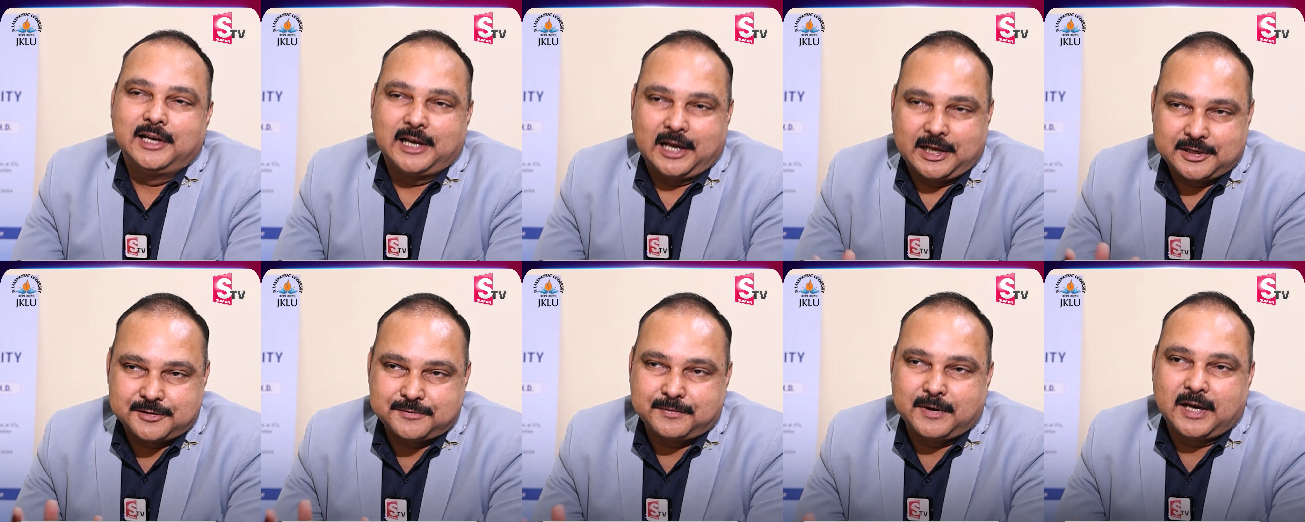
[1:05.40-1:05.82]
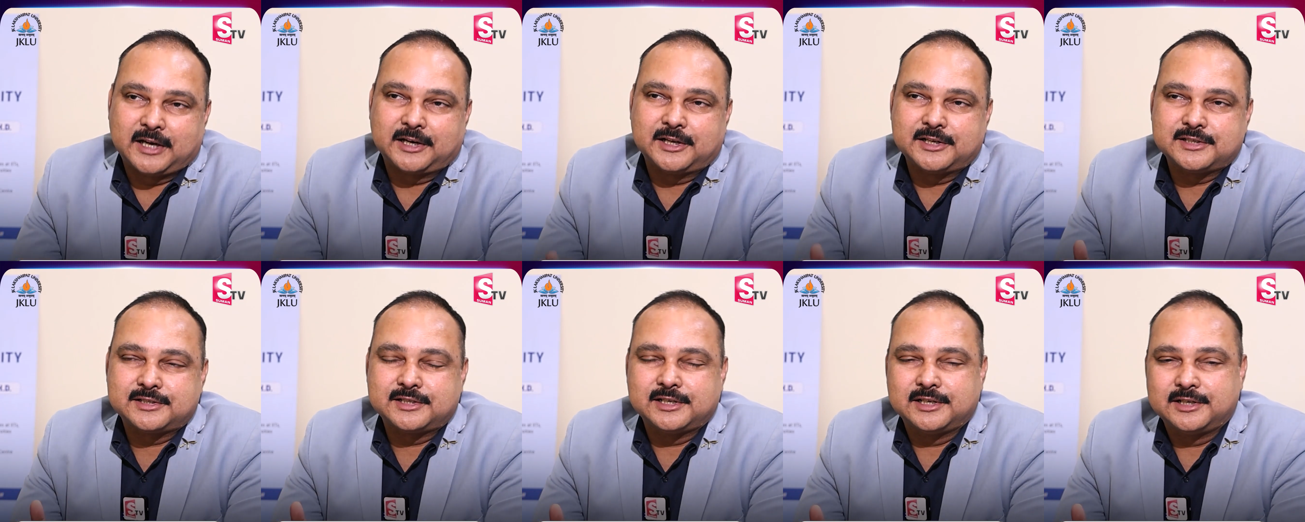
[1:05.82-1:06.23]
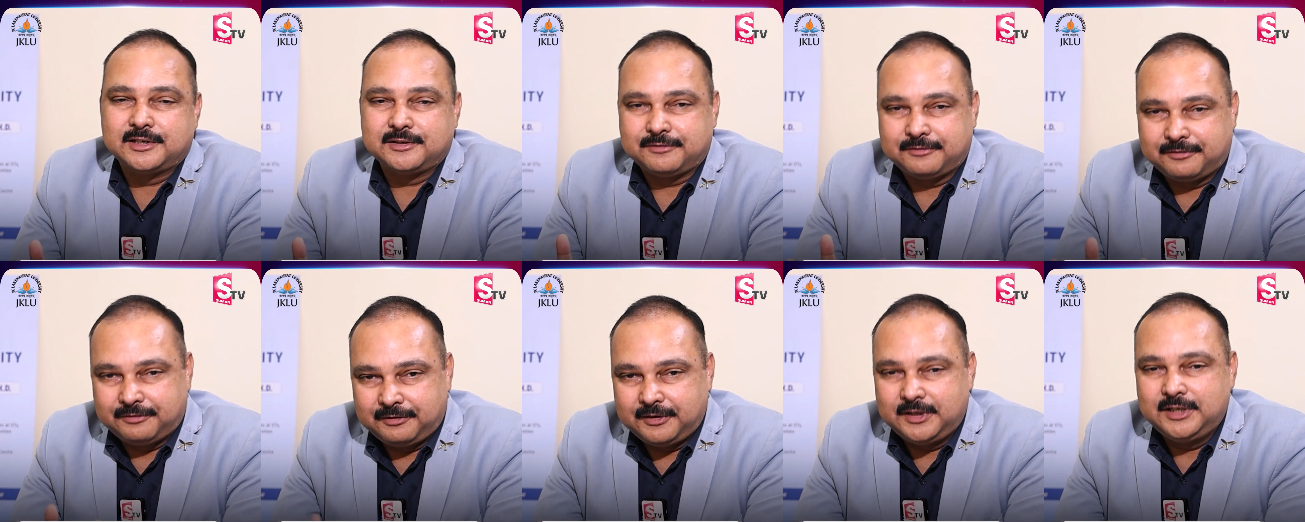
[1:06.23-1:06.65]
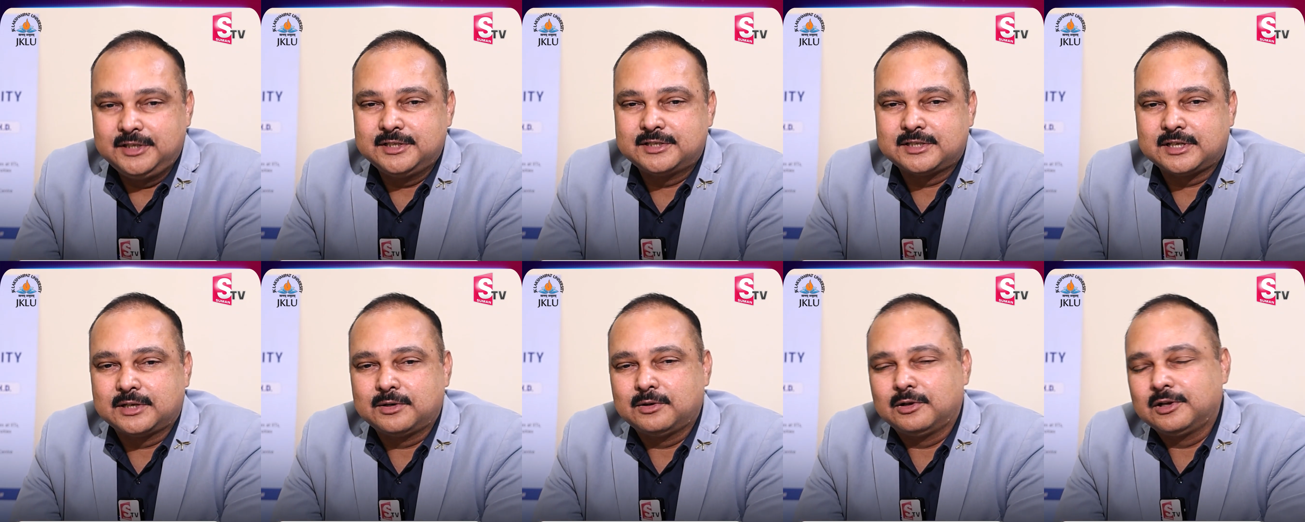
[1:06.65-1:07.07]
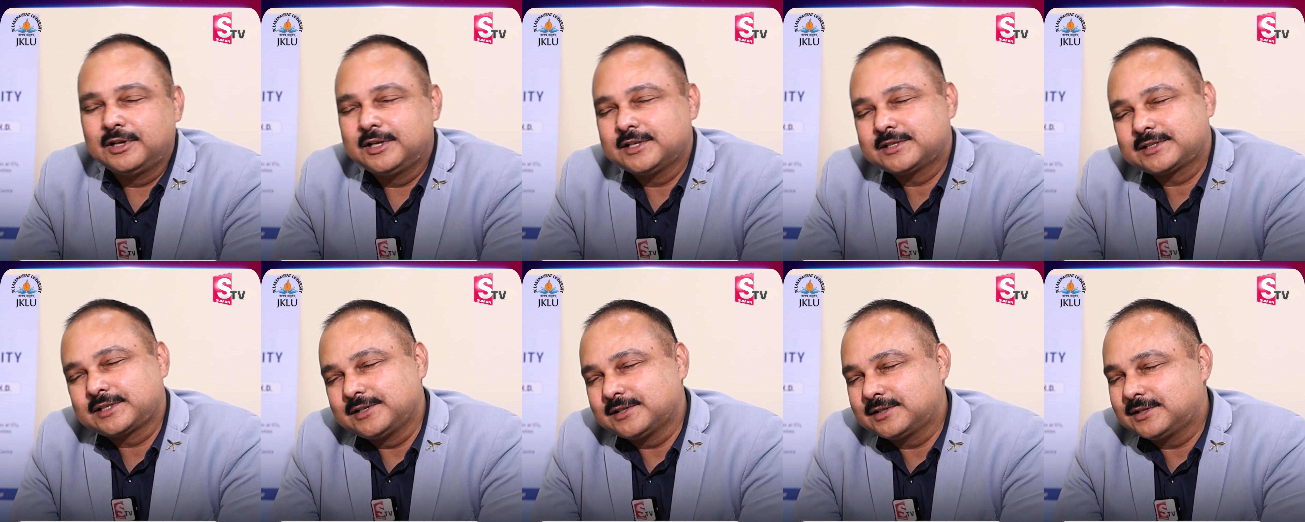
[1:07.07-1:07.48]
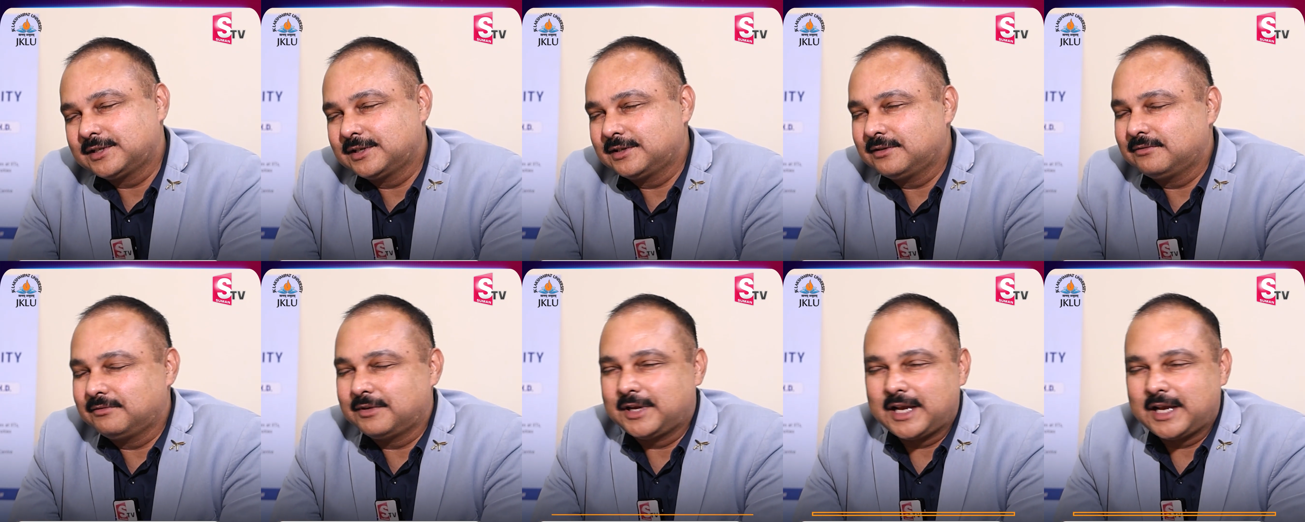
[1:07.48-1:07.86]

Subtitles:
As far as the fees and all is concerned,